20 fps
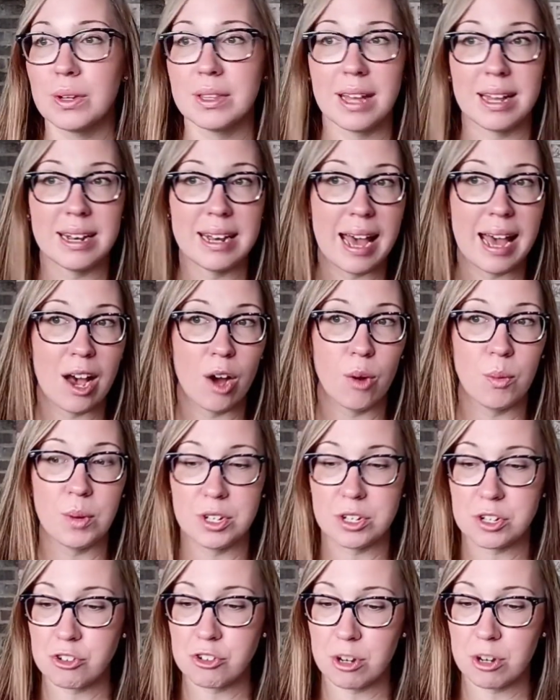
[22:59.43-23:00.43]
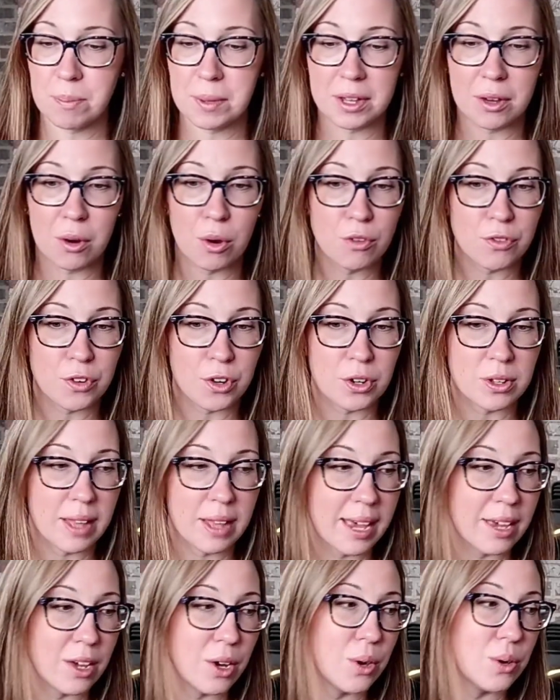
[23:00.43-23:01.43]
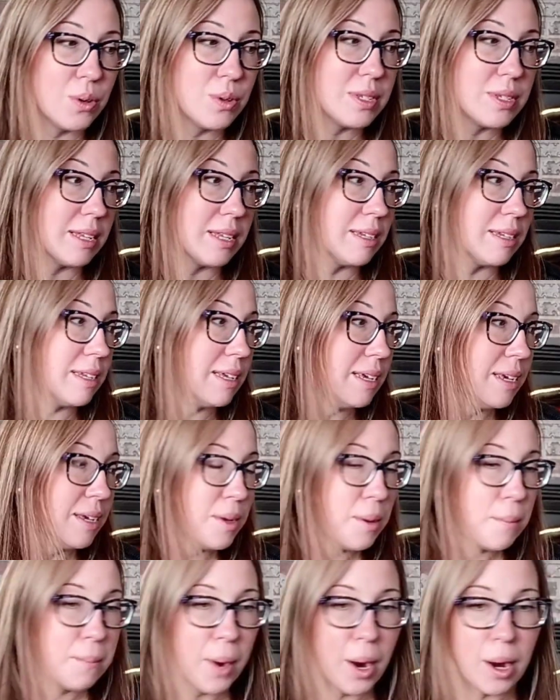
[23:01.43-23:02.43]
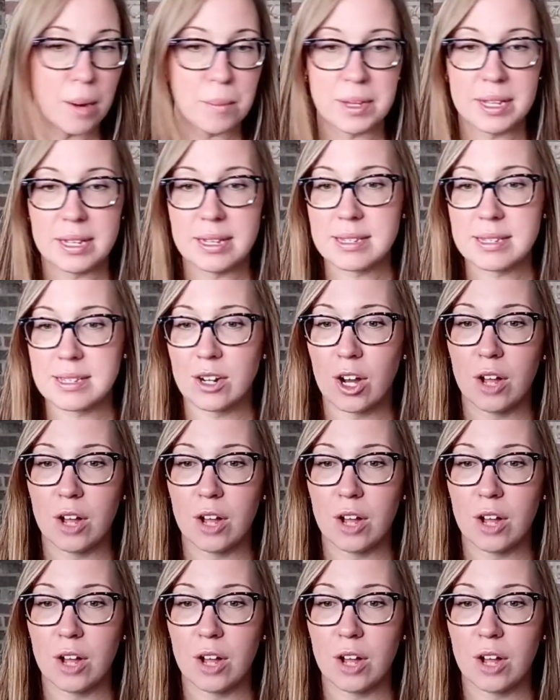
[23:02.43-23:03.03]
that now when you're tripping over Legos and Barbies and all